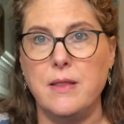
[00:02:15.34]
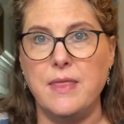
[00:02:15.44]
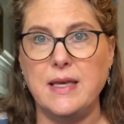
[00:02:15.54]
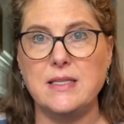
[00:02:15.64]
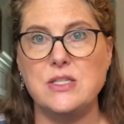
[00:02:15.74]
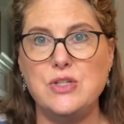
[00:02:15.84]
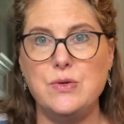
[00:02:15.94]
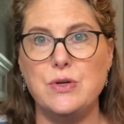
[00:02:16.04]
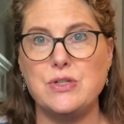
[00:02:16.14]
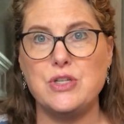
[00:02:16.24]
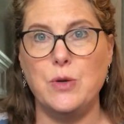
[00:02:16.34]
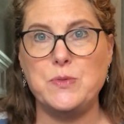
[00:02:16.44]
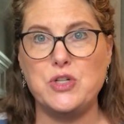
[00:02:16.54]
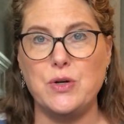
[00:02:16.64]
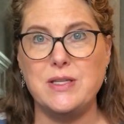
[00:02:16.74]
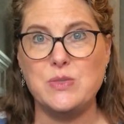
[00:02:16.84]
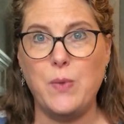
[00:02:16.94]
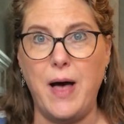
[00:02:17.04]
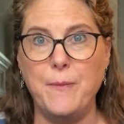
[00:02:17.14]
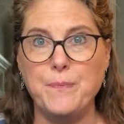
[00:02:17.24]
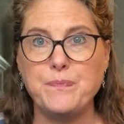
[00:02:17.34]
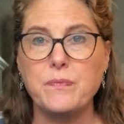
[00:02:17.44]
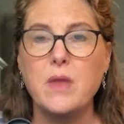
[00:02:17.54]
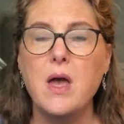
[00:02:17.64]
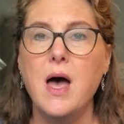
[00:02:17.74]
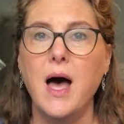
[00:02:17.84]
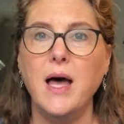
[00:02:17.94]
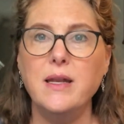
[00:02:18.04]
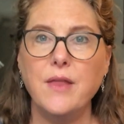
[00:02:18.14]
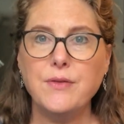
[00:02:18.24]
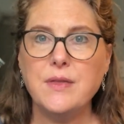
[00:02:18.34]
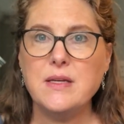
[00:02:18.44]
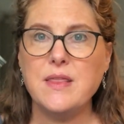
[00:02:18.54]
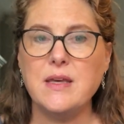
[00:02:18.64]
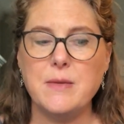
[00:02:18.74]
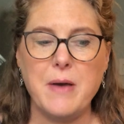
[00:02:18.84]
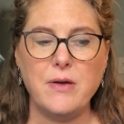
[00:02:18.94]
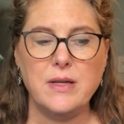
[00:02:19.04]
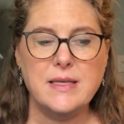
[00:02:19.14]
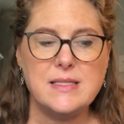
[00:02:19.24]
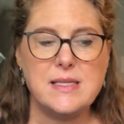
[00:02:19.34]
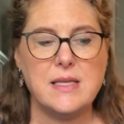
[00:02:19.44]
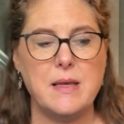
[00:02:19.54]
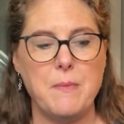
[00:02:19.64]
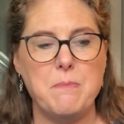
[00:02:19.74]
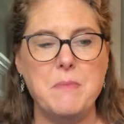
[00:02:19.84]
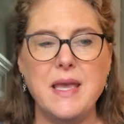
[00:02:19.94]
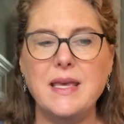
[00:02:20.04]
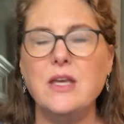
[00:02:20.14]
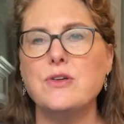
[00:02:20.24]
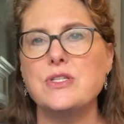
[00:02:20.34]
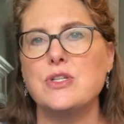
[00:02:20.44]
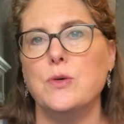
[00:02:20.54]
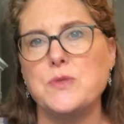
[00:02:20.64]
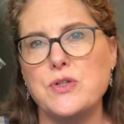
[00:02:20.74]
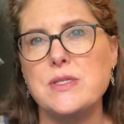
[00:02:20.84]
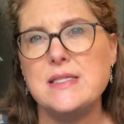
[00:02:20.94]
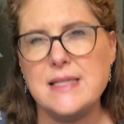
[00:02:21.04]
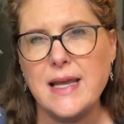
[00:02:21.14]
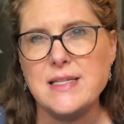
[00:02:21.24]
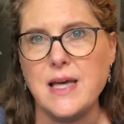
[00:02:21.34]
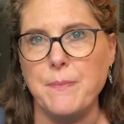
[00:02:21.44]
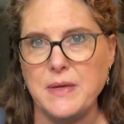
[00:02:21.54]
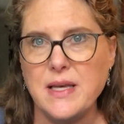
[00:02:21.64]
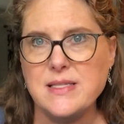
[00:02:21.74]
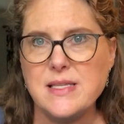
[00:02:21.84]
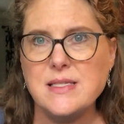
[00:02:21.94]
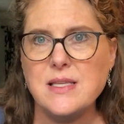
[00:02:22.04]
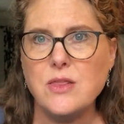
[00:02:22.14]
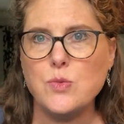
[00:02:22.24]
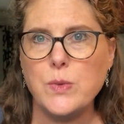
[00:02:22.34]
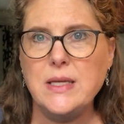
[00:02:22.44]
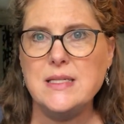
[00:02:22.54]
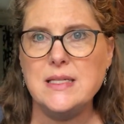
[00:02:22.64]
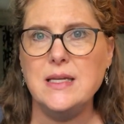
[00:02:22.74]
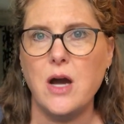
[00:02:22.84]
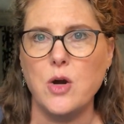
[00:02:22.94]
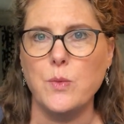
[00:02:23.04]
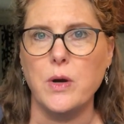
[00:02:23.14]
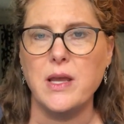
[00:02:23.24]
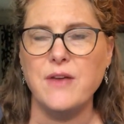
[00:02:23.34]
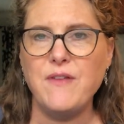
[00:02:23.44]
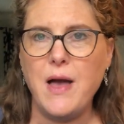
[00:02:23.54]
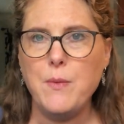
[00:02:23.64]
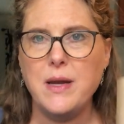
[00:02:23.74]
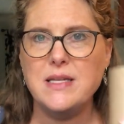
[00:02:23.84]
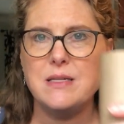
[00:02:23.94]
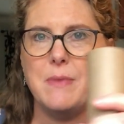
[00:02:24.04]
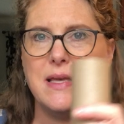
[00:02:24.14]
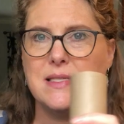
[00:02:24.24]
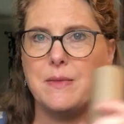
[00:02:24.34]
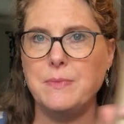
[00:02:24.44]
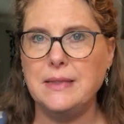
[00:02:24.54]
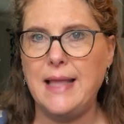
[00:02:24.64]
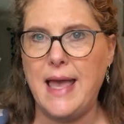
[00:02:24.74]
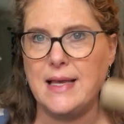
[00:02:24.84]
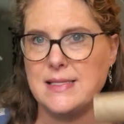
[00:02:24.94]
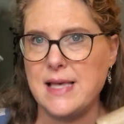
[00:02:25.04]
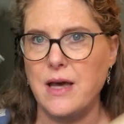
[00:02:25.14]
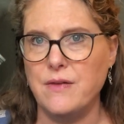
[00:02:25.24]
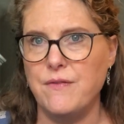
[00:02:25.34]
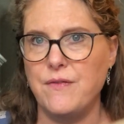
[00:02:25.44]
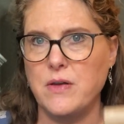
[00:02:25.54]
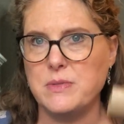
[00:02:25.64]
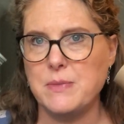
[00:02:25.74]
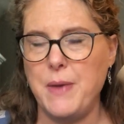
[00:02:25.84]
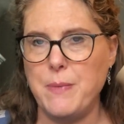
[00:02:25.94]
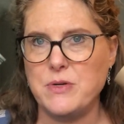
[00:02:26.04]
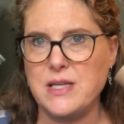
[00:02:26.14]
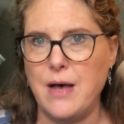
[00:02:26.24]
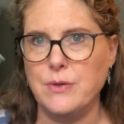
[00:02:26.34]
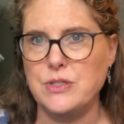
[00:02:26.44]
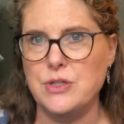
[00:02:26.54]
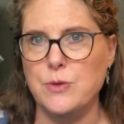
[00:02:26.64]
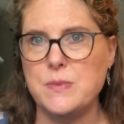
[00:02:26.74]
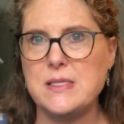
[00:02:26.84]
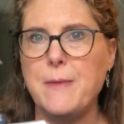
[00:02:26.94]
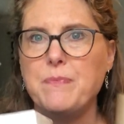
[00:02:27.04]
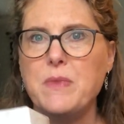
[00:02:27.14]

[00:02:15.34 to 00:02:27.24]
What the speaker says: things to your sculpture as well. Another thing to think about is making your sculpture stand up, because this is a 3D artwork. If I wanted to make some legs out of some paper towel tubes,